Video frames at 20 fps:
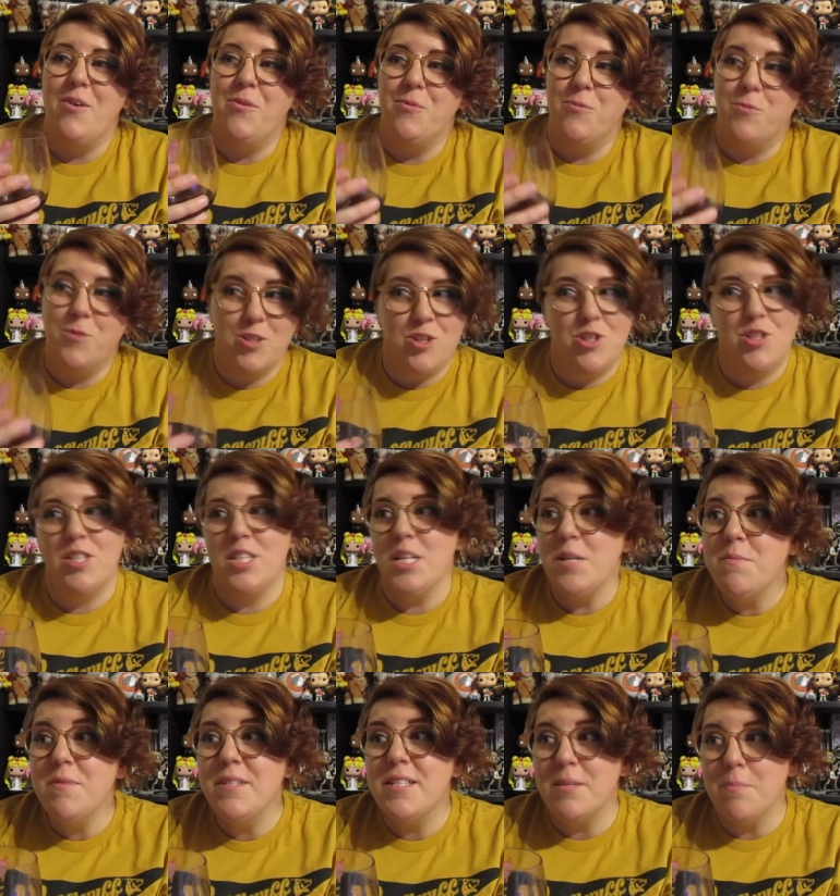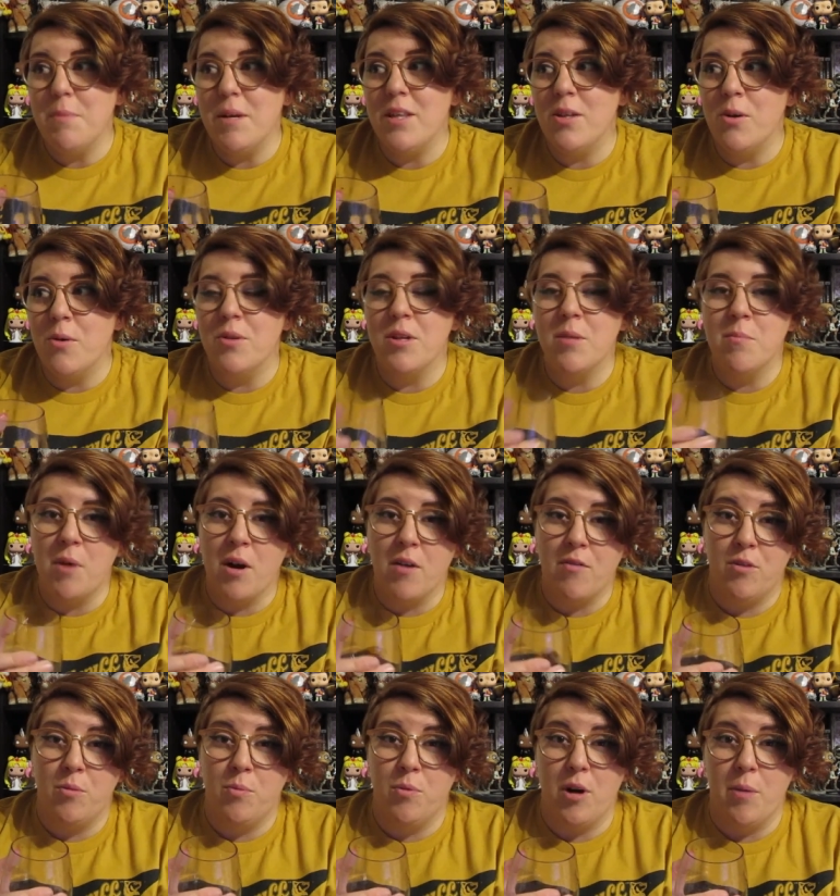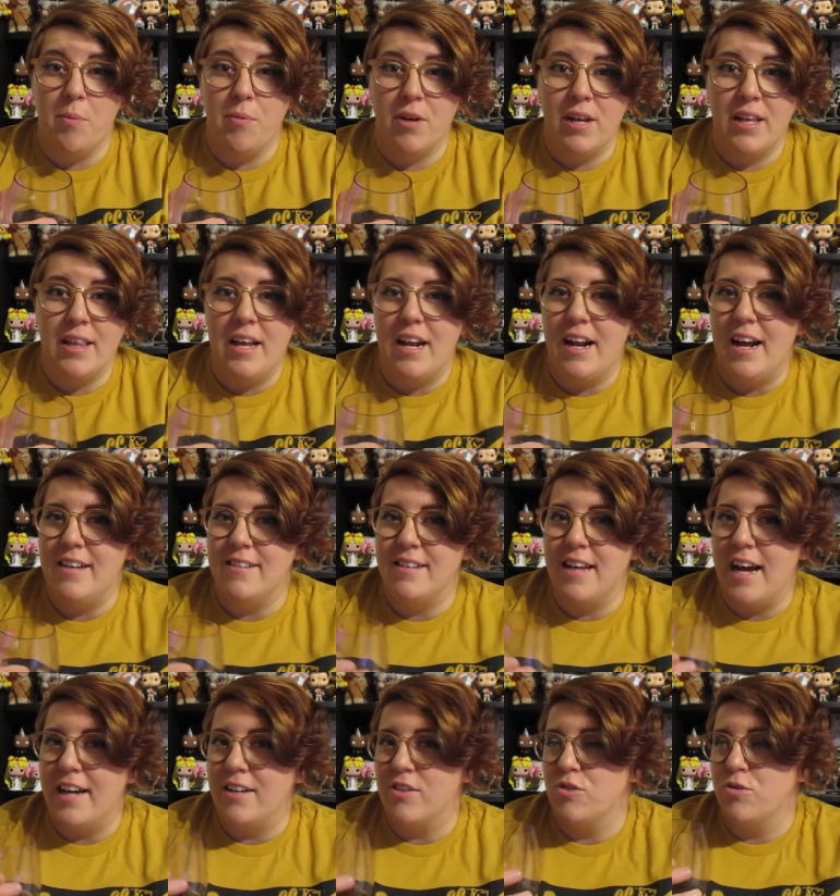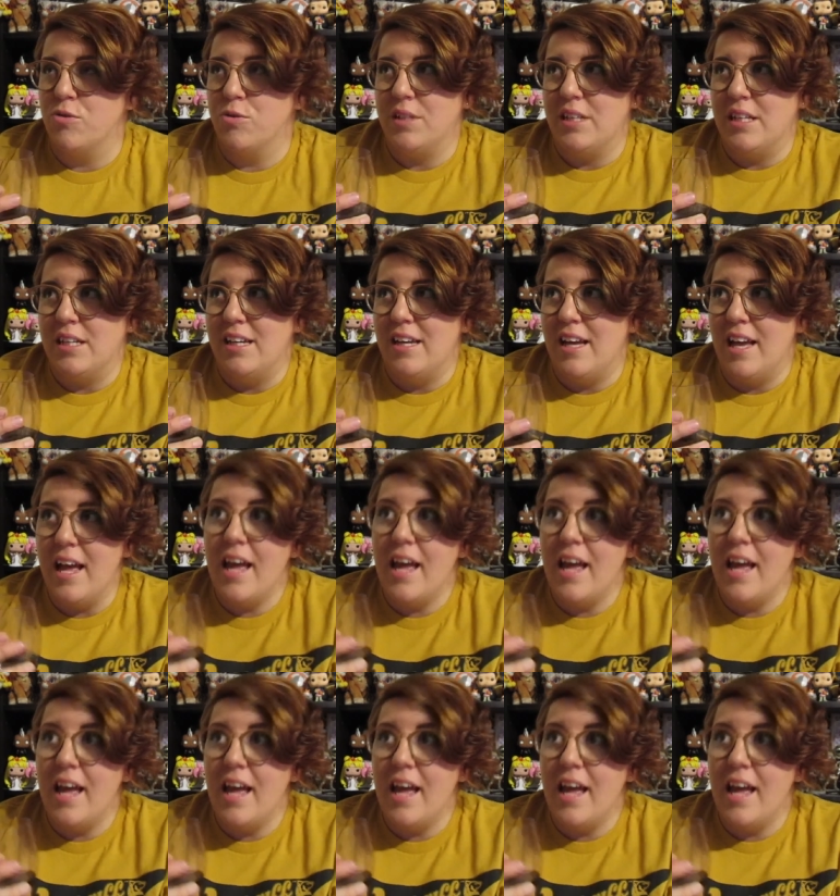which seems to be the only Marvel property that has actually